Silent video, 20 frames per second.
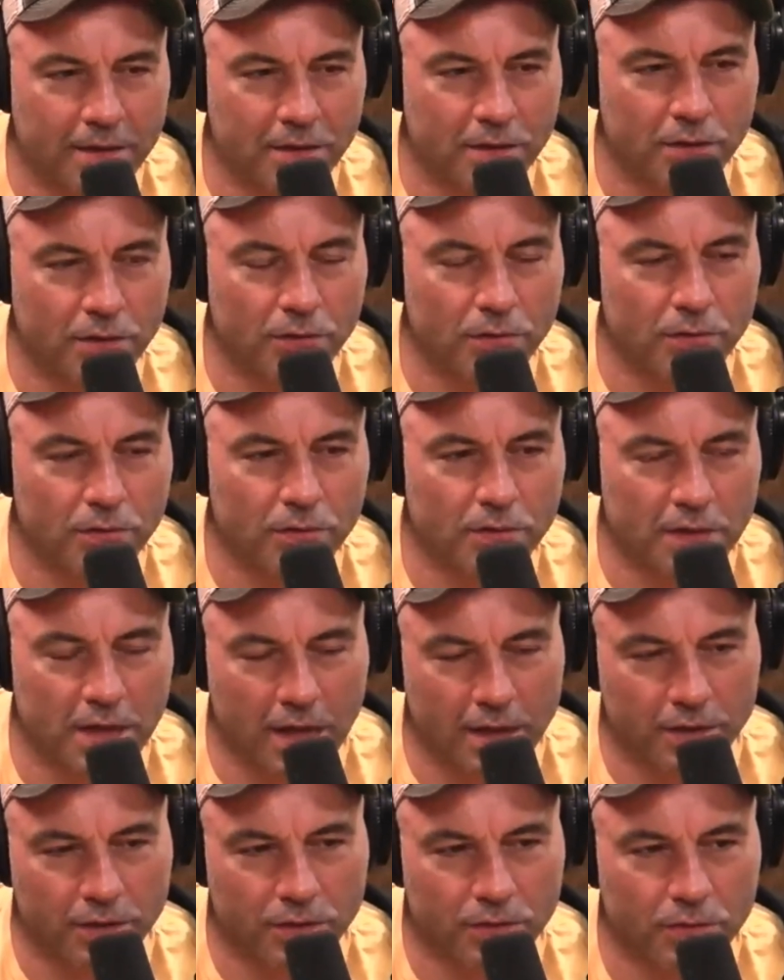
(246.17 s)
to
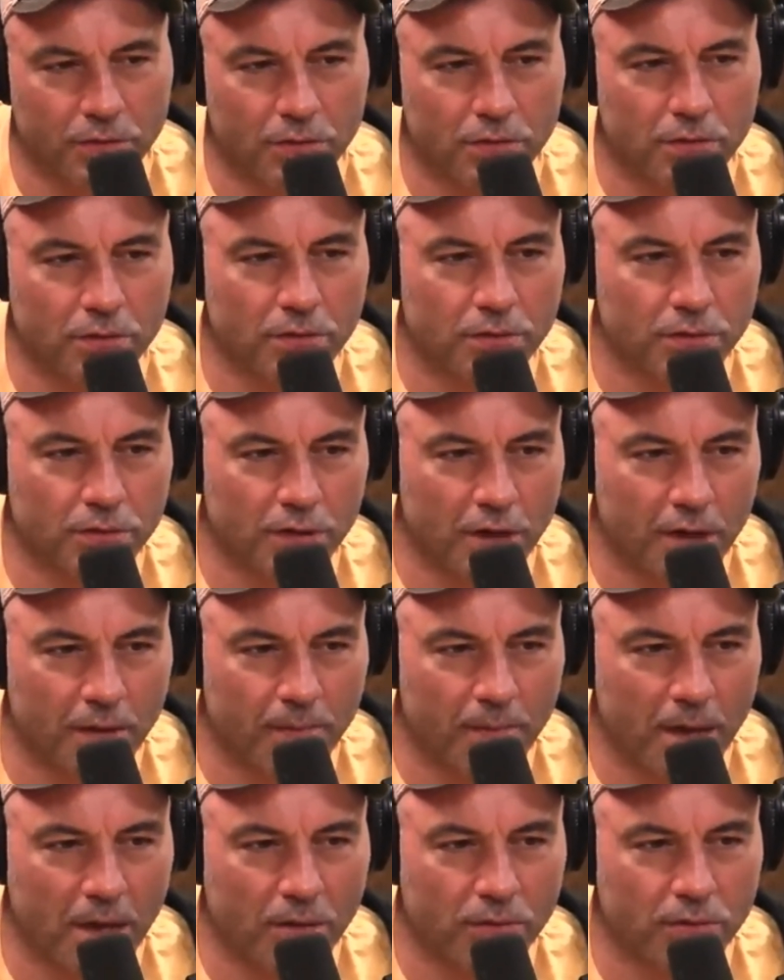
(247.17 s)
side control, try to
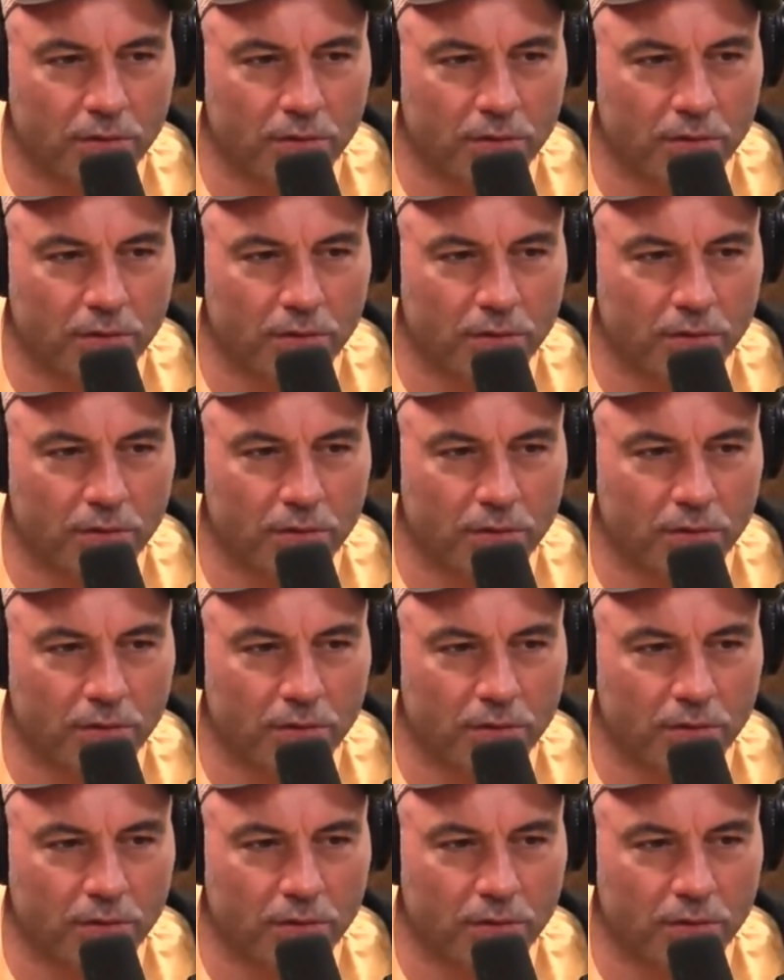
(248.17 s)
mount.